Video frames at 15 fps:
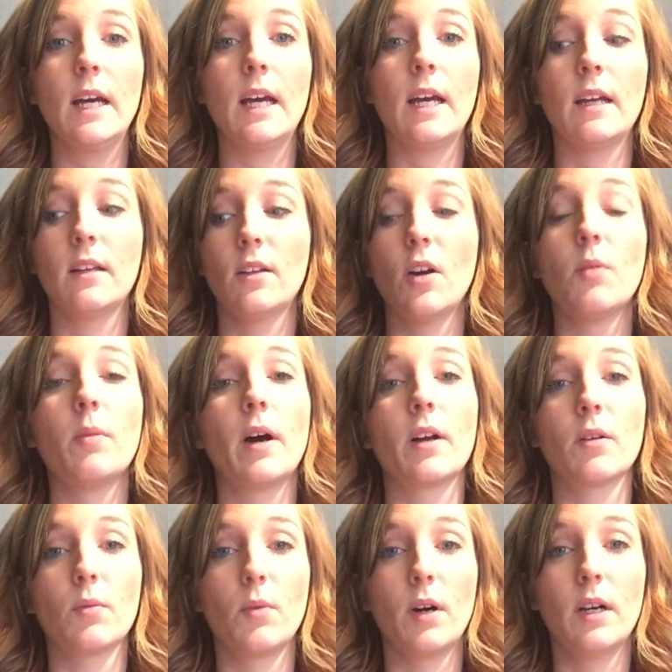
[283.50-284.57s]
And no
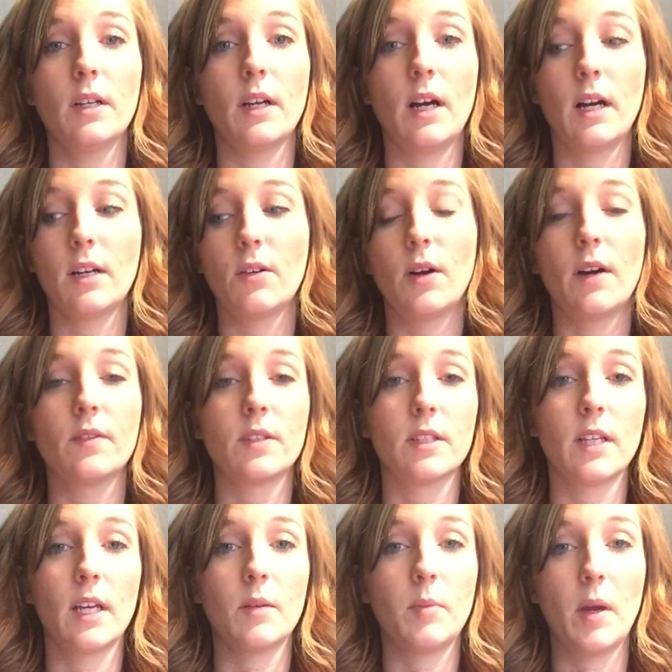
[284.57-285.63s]
matter what, I don't have to
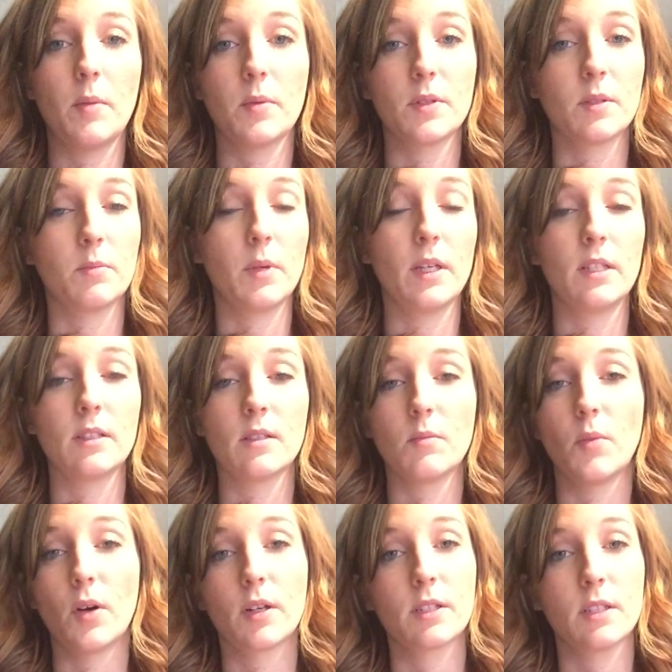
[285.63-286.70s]
take papers and pens
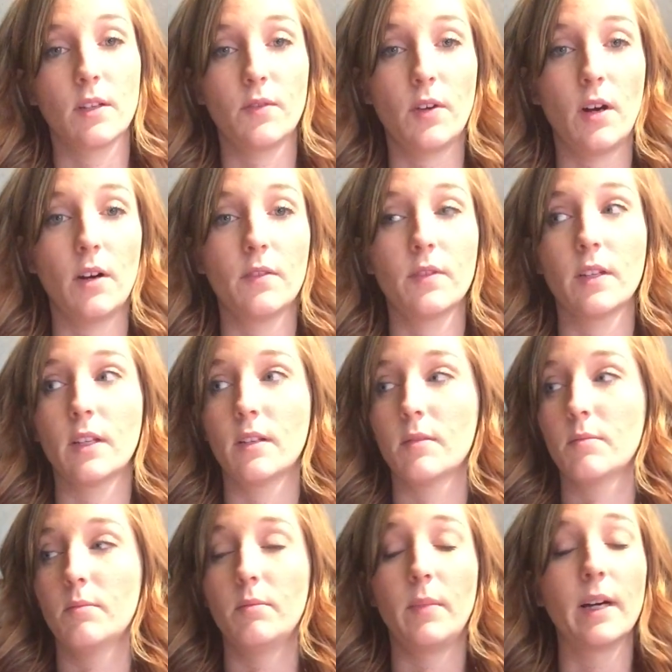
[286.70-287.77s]
and mark stuff off. And
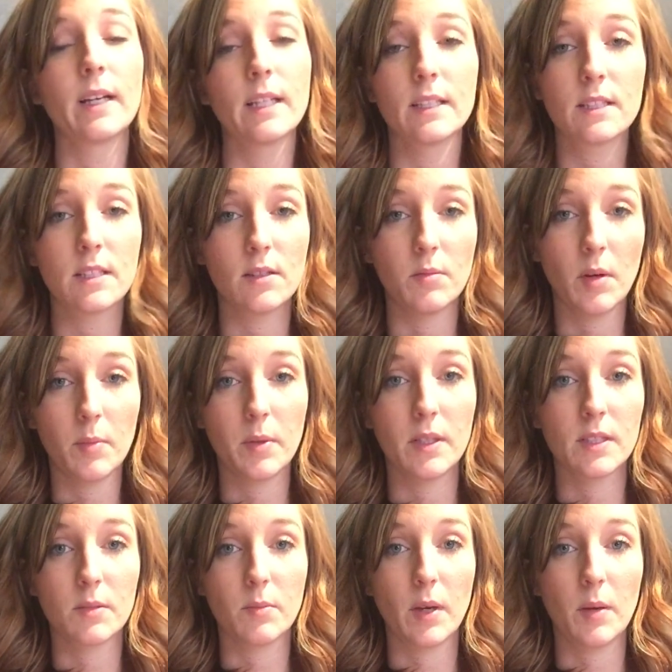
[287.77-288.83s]
my kids steal my
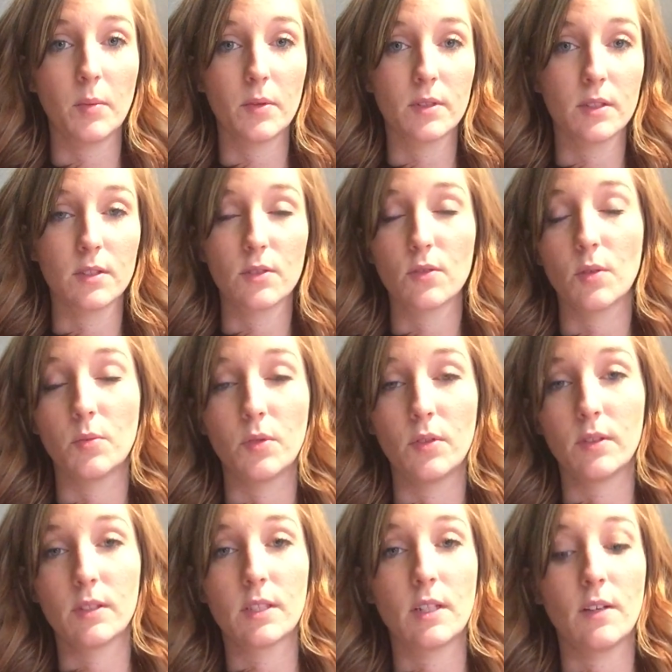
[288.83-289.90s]
pens and papers and scribble
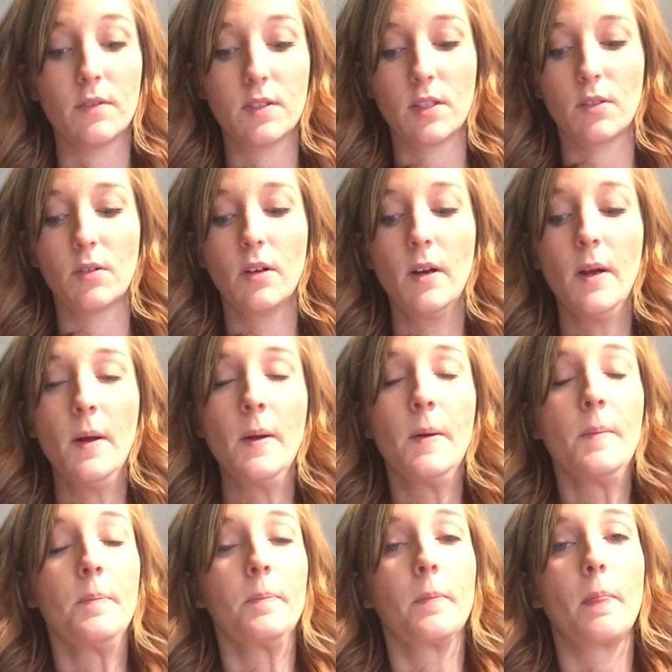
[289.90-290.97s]
and stuff, so
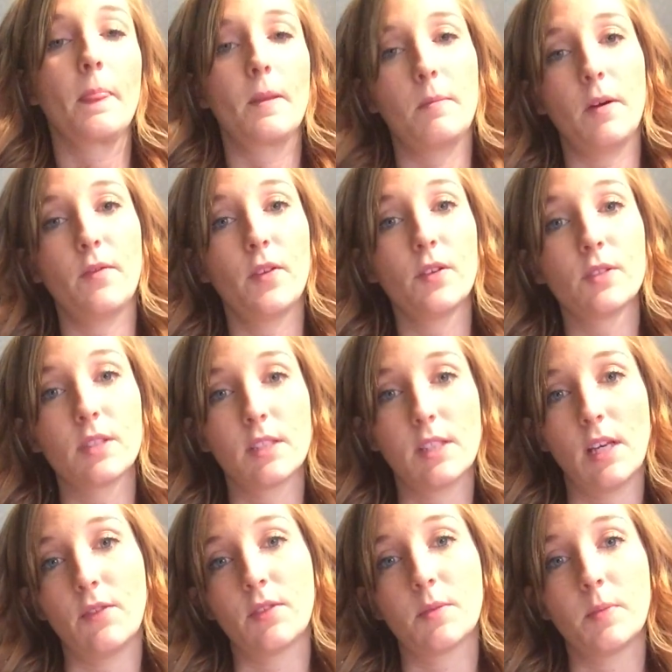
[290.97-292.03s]
my phone's the
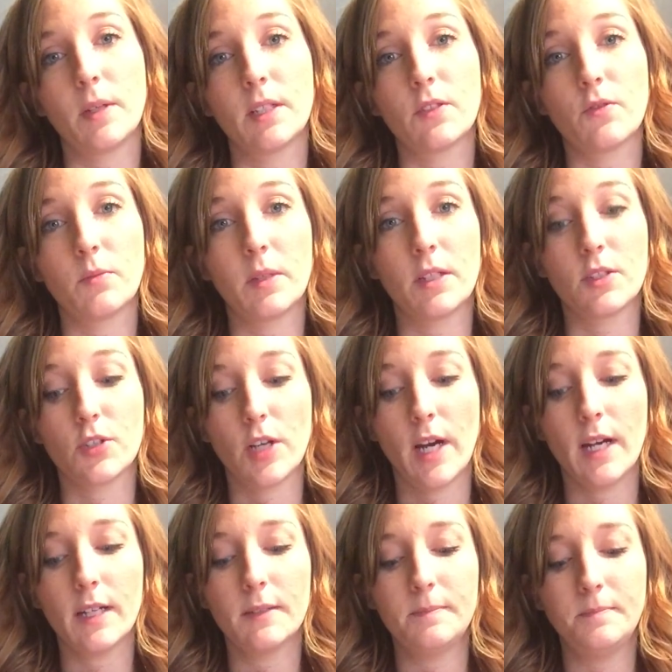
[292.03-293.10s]
safest place for me to
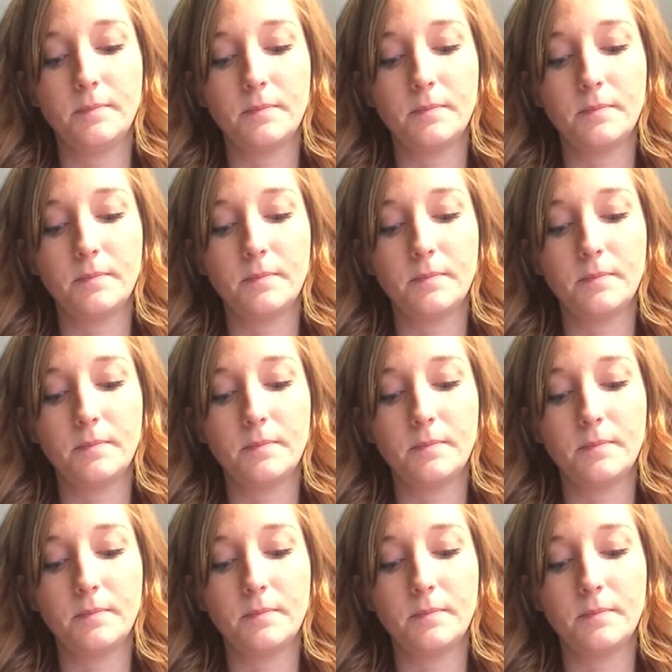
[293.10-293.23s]
track.